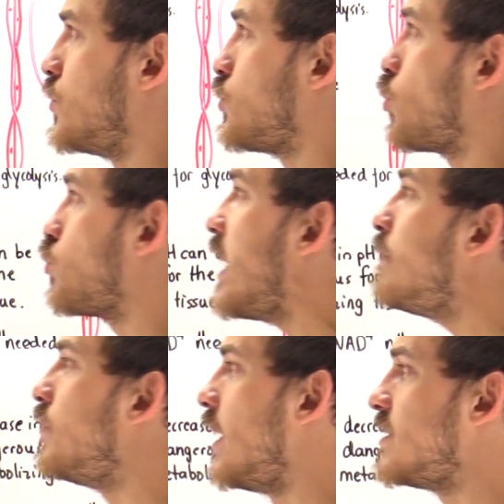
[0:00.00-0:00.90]
And so
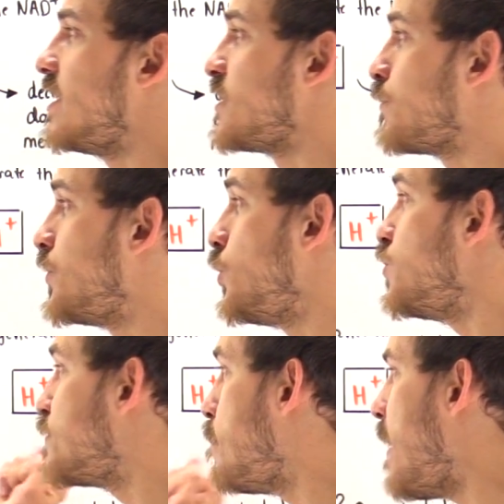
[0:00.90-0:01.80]
red blood cells
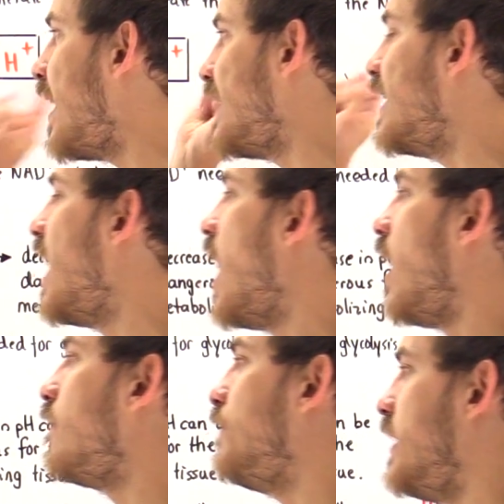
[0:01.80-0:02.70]
produce many
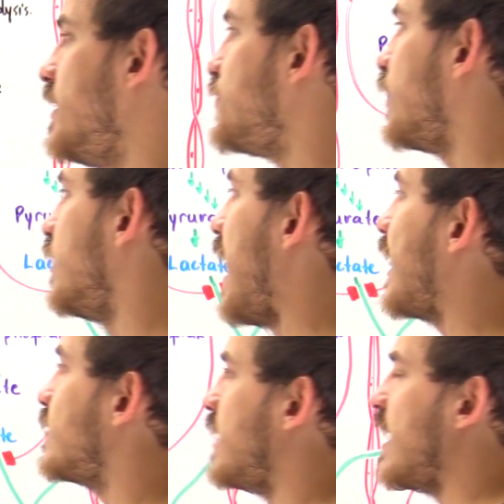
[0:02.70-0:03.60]
of these
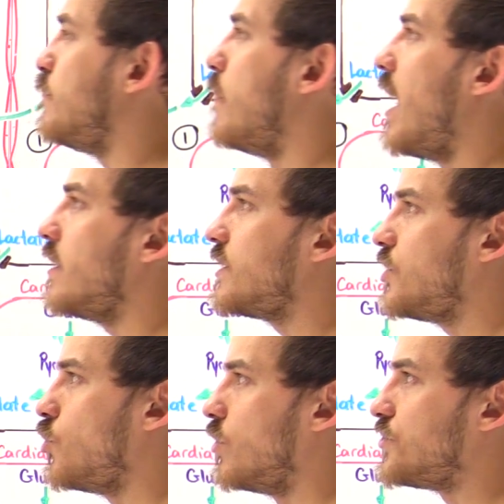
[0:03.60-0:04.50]
lactate
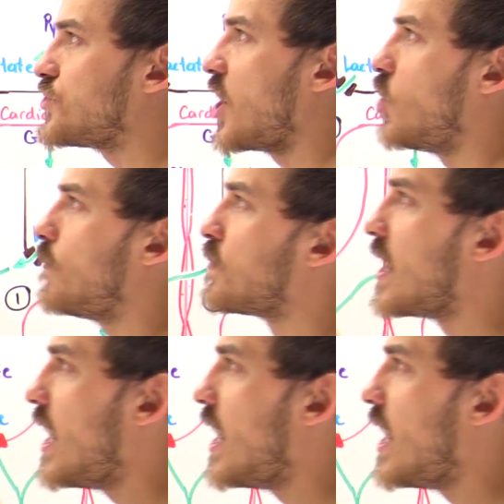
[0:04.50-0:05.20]
molecules. So